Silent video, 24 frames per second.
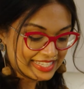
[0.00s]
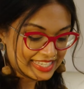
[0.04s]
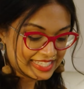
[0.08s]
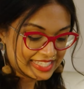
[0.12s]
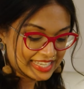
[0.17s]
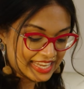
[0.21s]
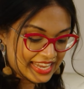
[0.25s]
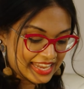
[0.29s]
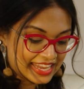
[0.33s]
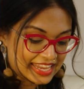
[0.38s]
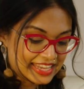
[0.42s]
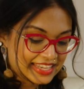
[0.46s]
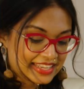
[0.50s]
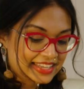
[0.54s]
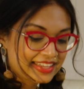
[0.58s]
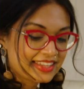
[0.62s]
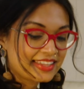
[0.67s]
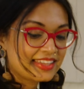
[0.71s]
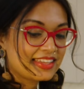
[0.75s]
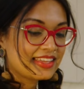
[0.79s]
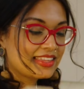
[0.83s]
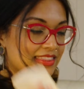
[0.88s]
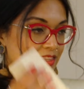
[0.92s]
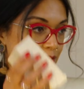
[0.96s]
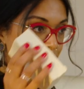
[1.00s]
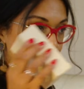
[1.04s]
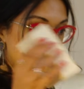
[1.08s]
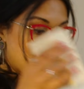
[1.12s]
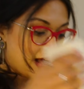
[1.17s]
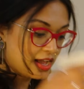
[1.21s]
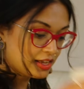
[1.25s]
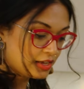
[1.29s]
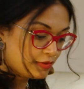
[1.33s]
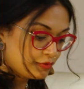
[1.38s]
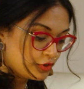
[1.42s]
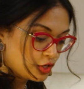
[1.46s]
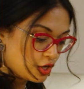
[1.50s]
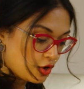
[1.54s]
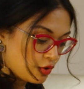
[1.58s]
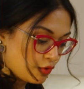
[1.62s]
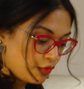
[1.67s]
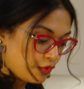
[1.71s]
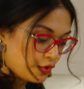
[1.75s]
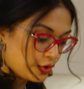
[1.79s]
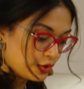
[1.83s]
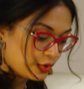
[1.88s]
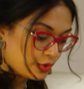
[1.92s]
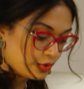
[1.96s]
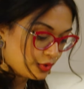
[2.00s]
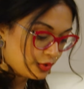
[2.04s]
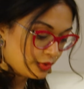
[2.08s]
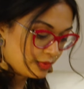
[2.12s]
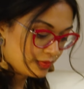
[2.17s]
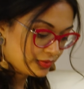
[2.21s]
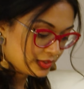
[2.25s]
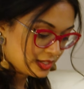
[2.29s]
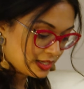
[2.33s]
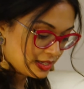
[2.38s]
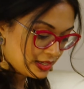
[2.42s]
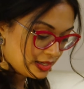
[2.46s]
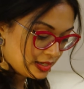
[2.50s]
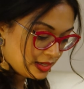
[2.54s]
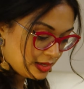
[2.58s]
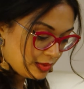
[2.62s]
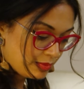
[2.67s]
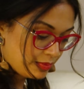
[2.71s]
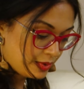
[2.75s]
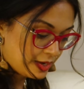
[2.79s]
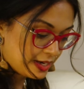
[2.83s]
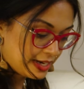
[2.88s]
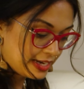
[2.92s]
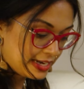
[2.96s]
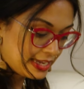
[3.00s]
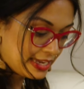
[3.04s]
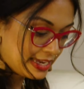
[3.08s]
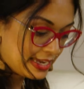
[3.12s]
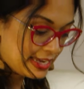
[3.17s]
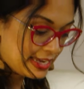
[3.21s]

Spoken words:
to take the block of tofu, put it